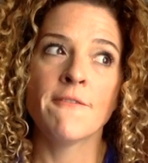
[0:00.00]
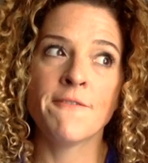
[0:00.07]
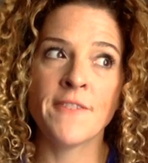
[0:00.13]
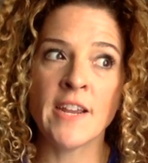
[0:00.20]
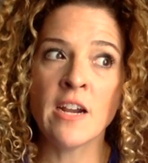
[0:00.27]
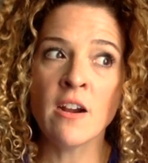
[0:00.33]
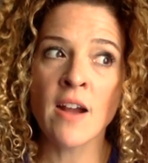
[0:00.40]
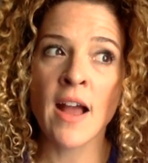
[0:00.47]

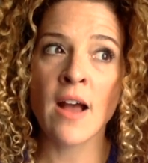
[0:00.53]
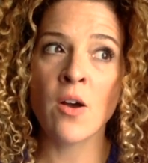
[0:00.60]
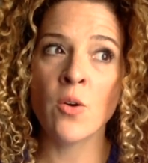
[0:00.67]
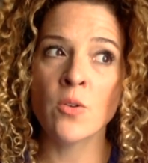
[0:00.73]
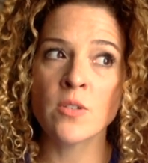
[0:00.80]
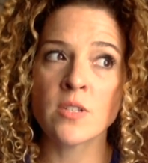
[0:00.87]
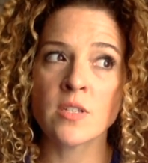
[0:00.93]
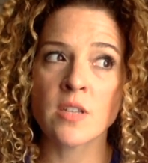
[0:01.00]
figure
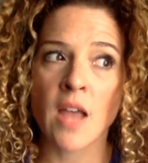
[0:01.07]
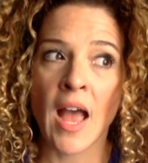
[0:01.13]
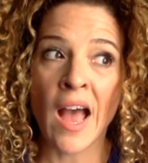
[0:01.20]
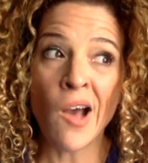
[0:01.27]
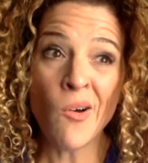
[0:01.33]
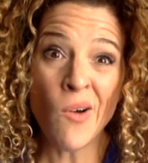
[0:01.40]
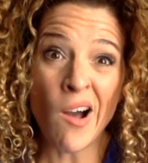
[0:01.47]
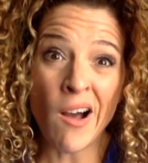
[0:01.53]
out
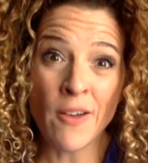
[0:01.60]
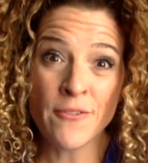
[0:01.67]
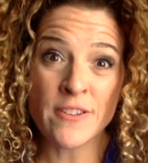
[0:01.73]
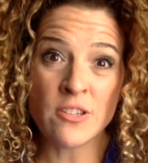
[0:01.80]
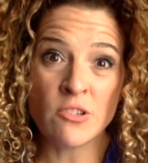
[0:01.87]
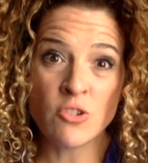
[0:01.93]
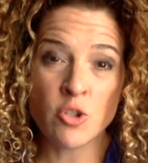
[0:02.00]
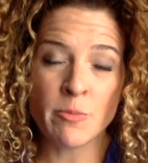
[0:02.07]
how often
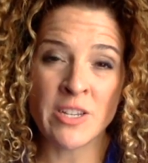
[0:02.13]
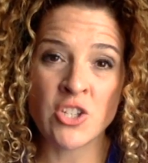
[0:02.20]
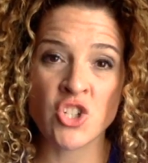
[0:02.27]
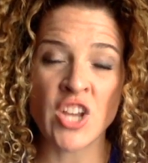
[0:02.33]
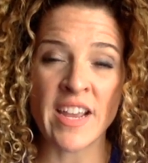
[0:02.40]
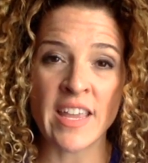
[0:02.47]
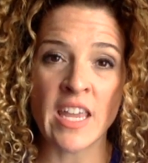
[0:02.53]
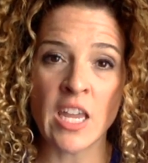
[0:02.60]
you should be
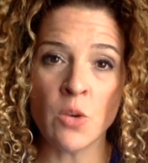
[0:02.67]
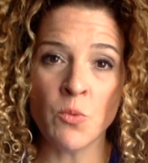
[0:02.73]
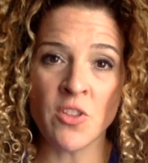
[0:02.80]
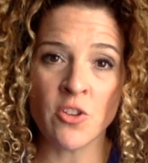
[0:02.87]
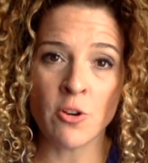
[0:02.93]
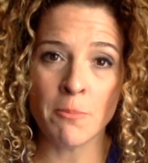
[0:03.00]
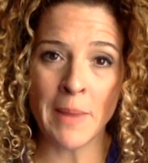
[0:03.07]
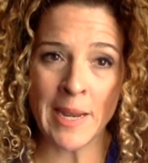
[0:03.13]
checking in with
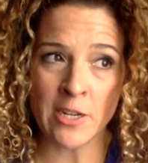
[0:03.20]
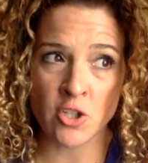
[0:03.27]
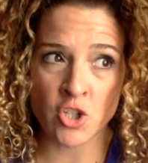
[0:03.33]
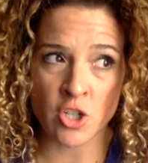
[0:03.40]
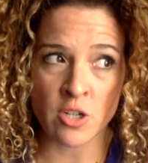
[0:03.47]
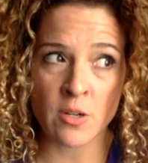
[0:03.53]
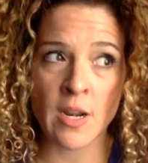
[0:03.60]
your manager.